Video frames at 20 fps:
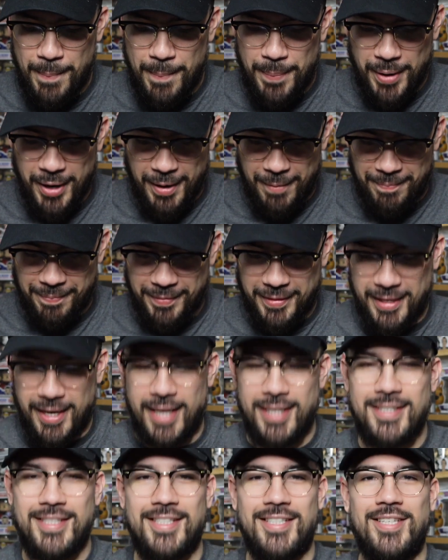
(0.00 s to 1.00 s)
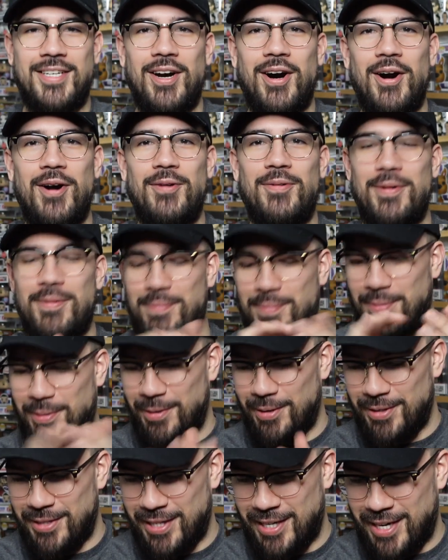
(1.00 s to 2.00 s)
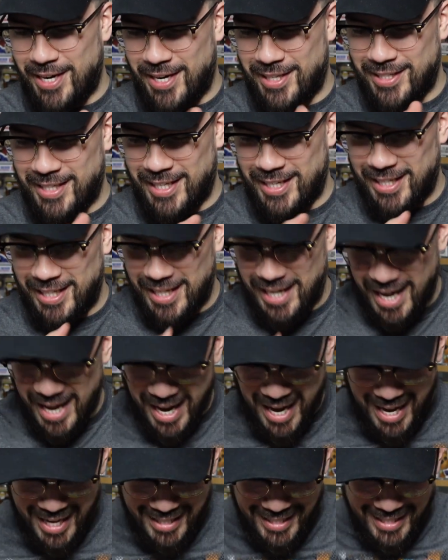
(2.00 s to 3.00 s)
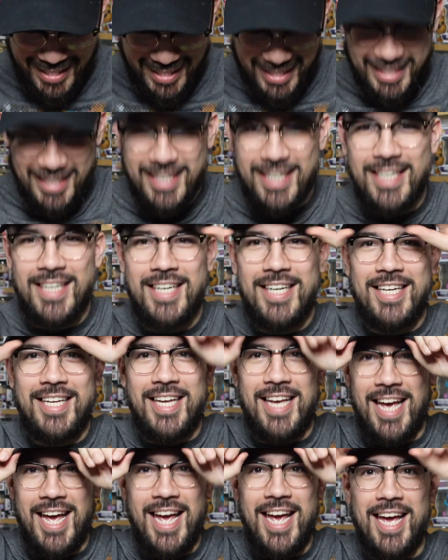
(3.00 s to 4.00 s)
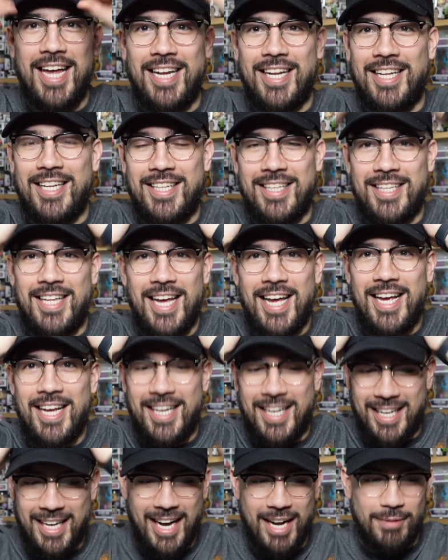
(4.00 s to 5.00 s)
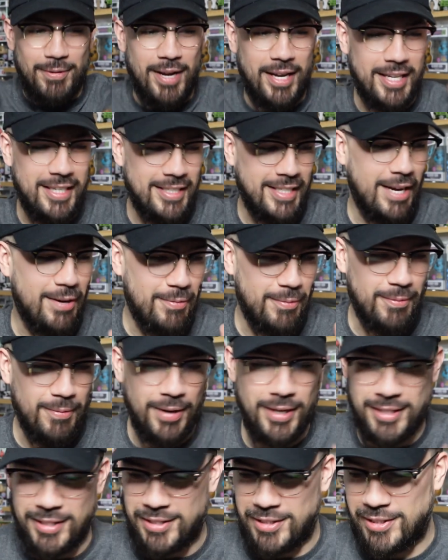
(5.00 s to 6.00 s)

But let's go. We pulled it on the last can. Thank God we at least got one